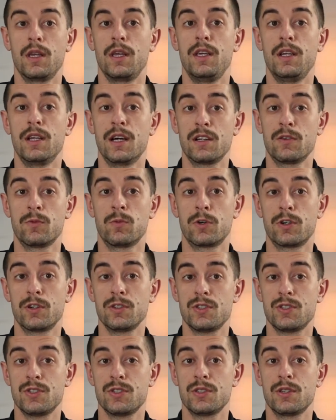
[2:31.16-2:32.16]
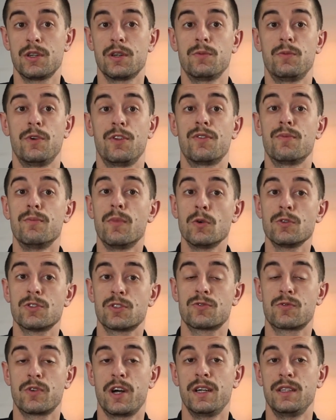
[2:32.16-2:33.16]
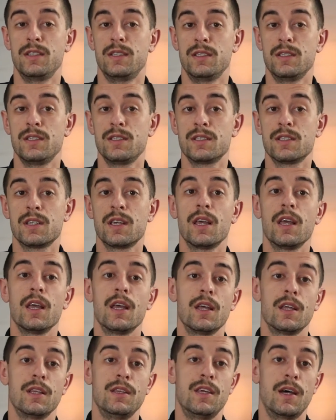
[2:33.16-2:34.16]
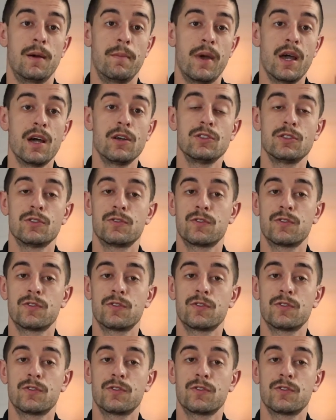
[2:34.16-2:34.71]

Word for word: In other words, with most grinders, the amount